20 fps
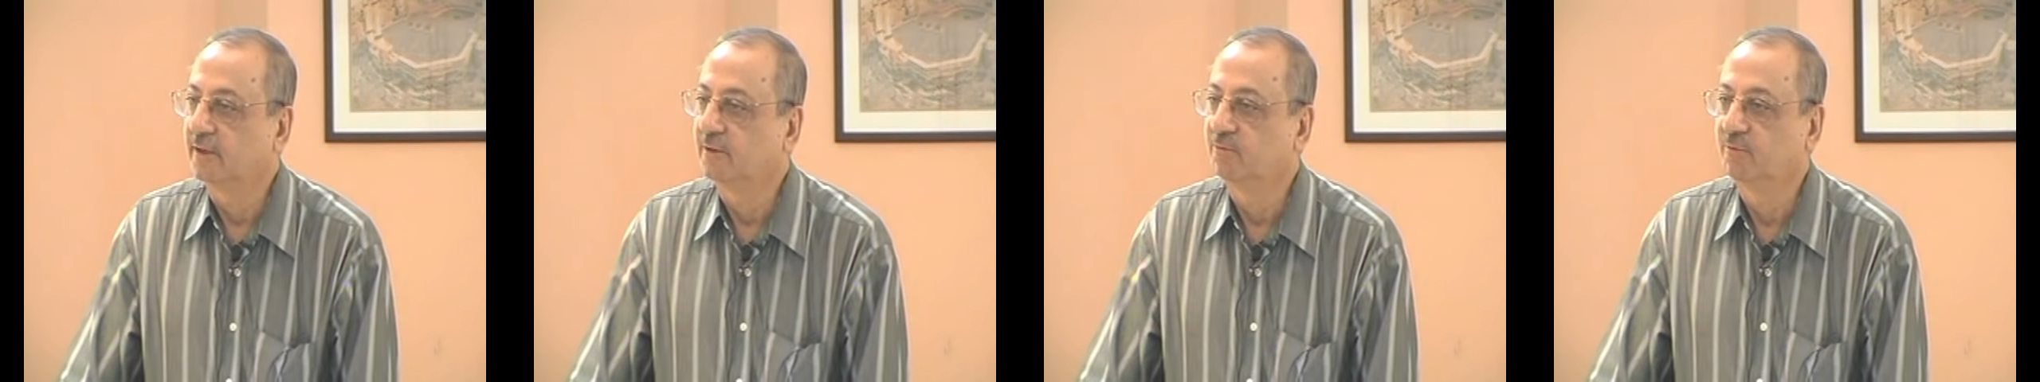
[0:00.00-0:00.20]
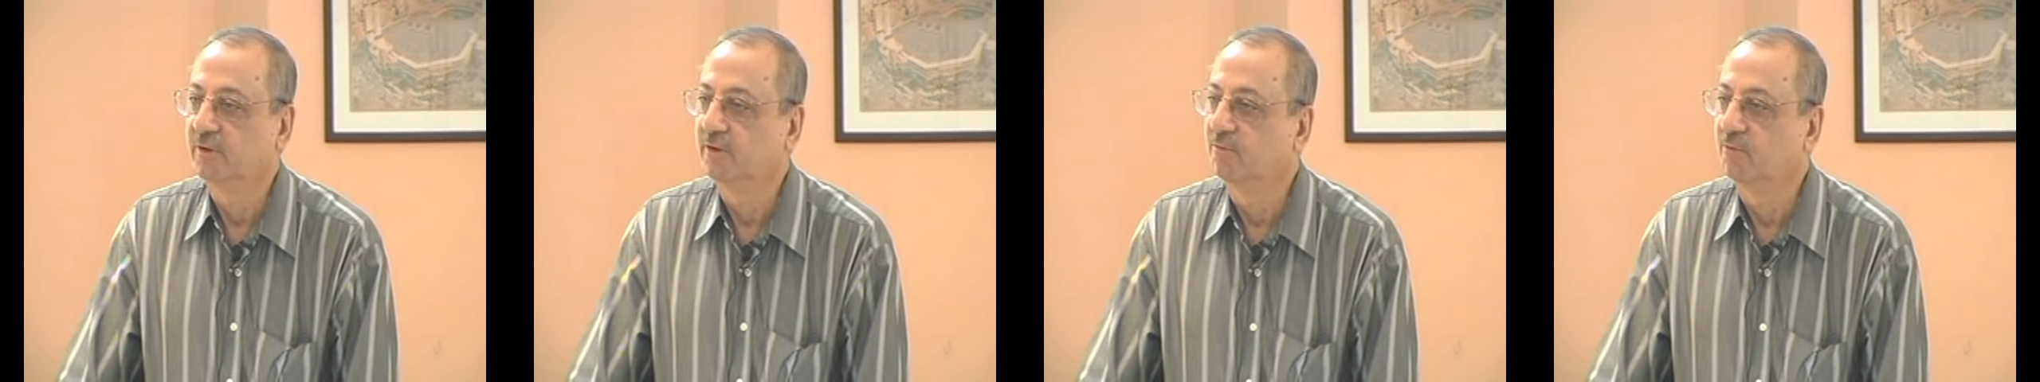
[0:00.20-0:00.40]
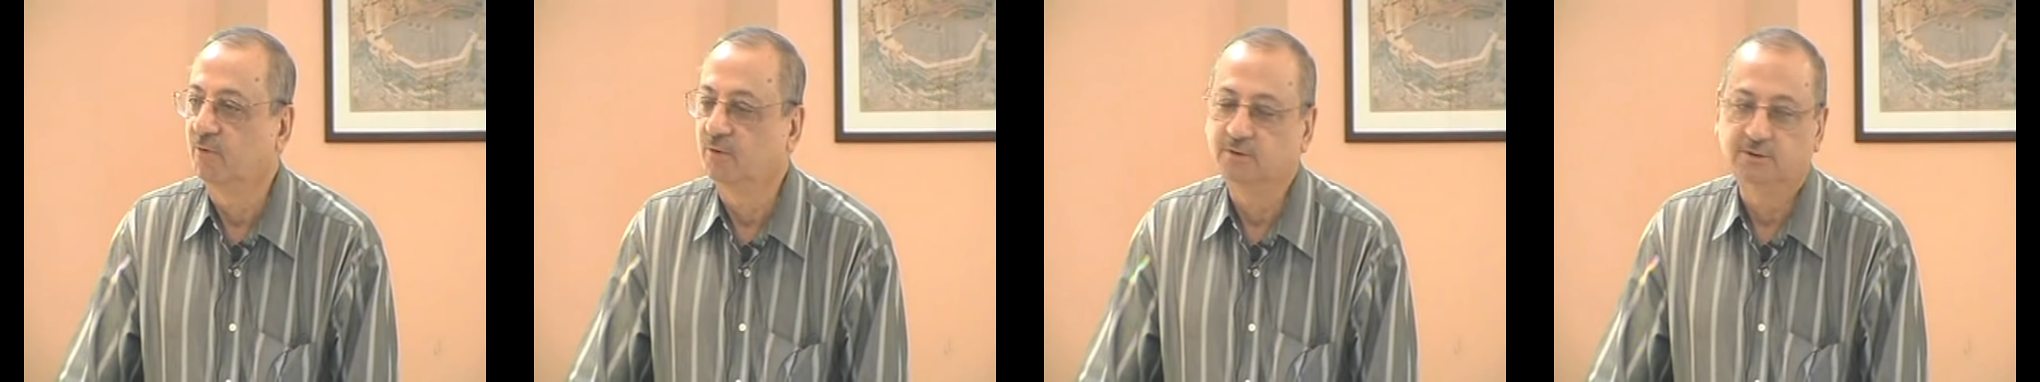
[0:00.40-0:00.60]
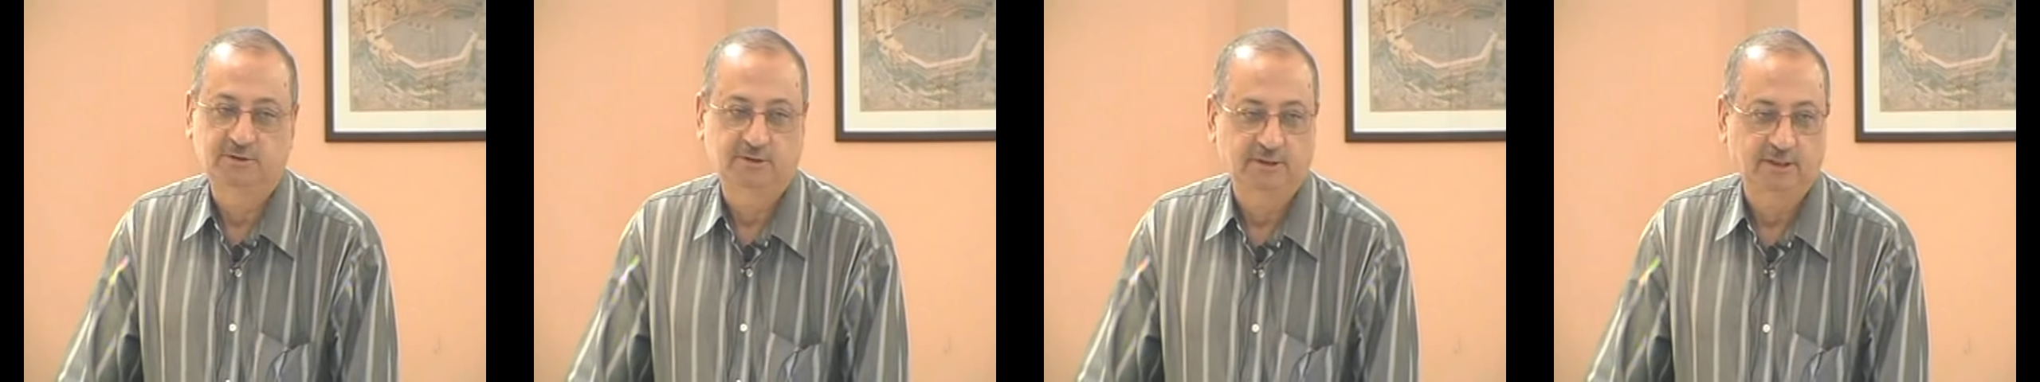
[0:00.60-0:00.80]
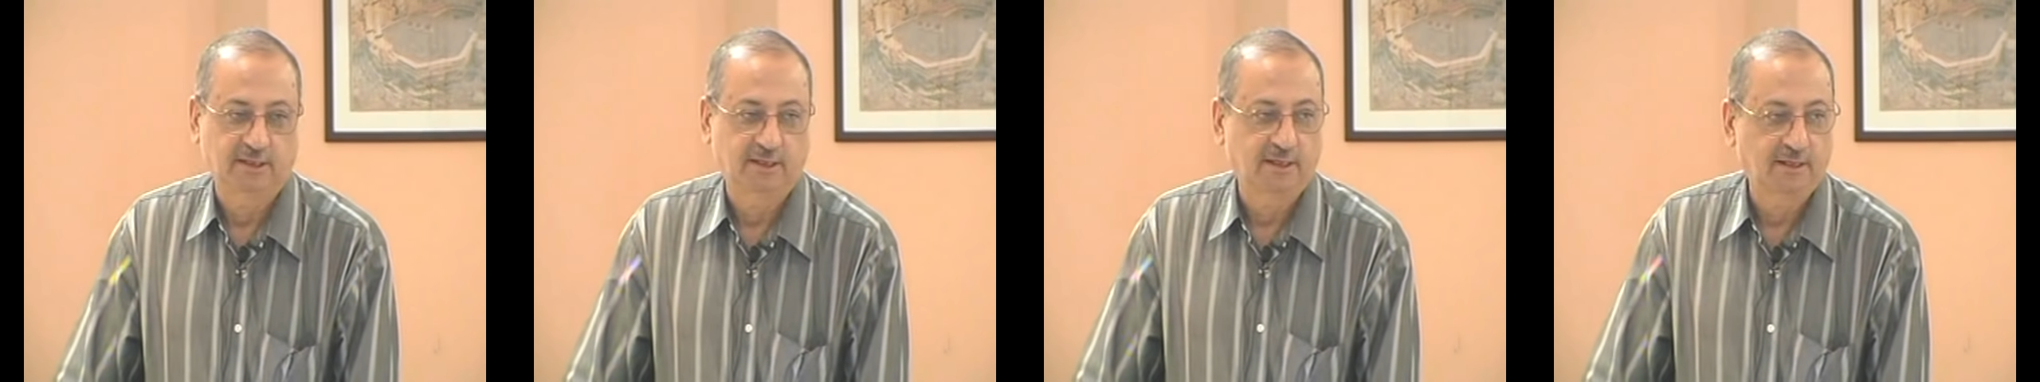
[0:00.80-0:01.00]
we won't
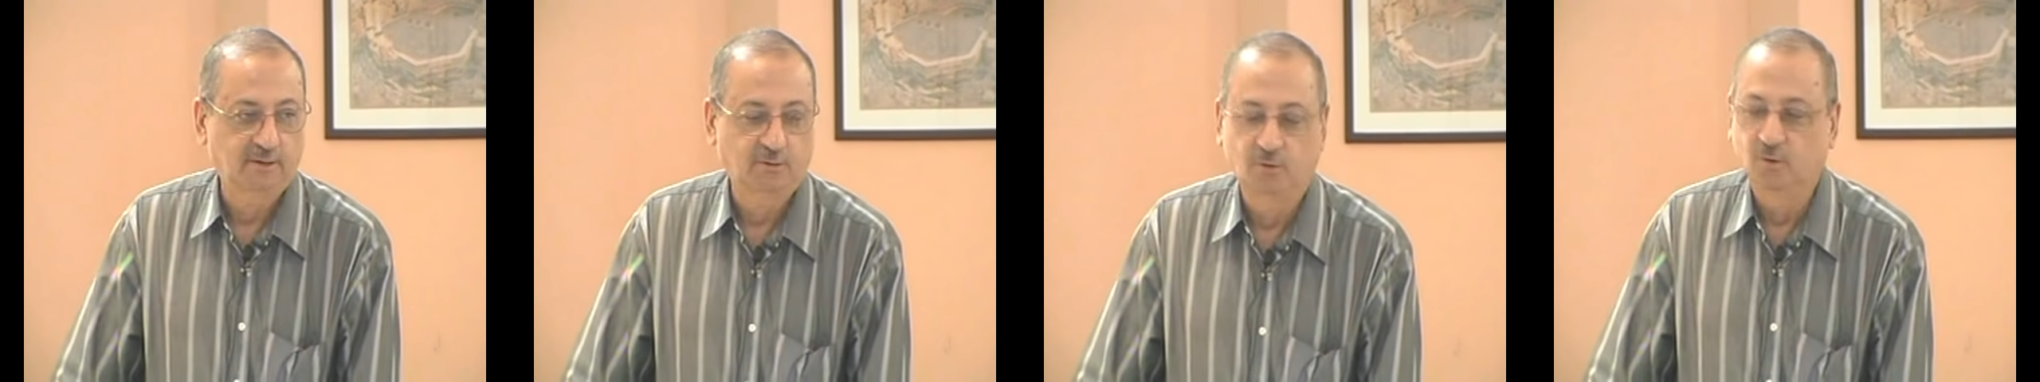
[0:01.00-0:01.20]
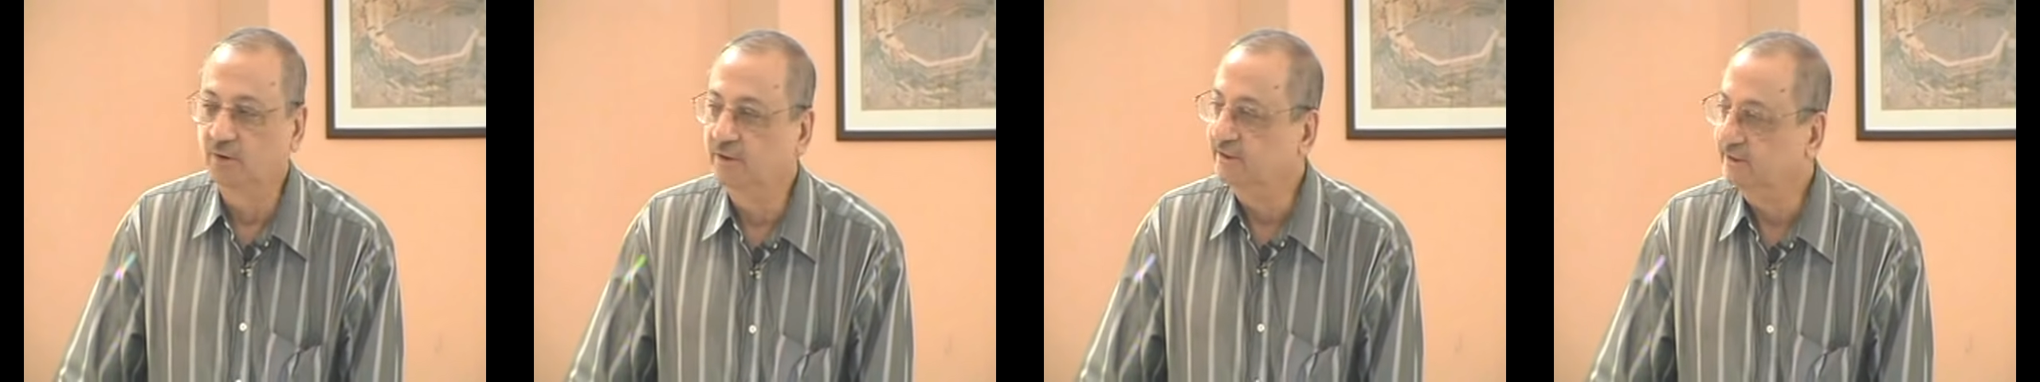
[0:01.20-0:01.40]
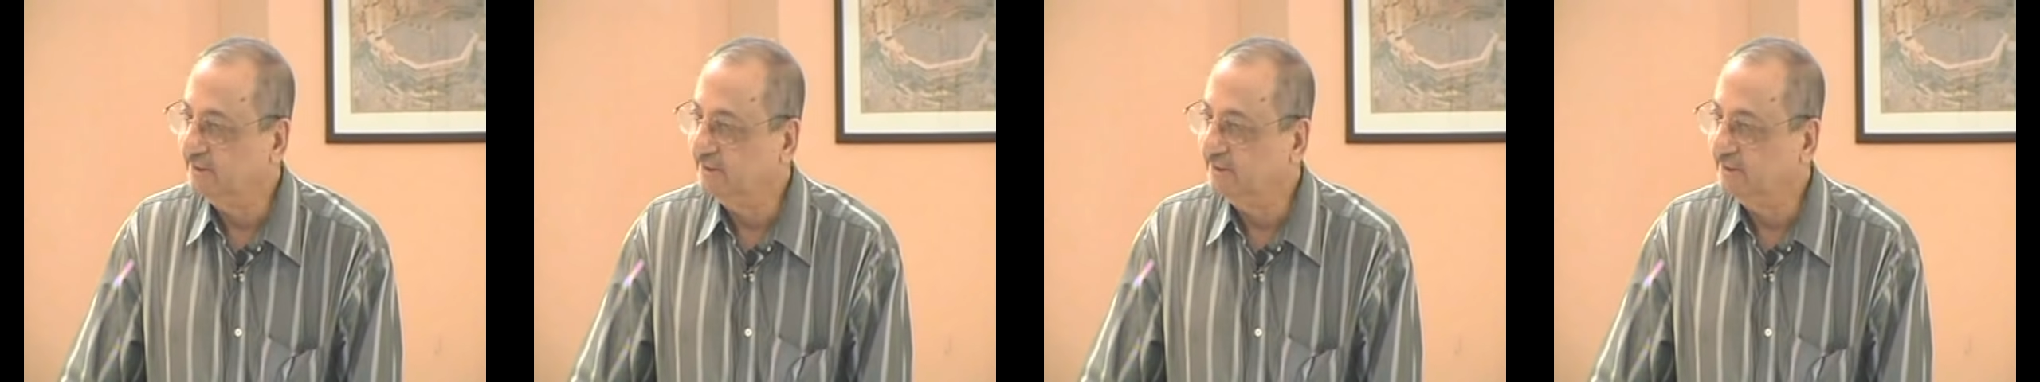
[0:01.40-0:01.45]
go in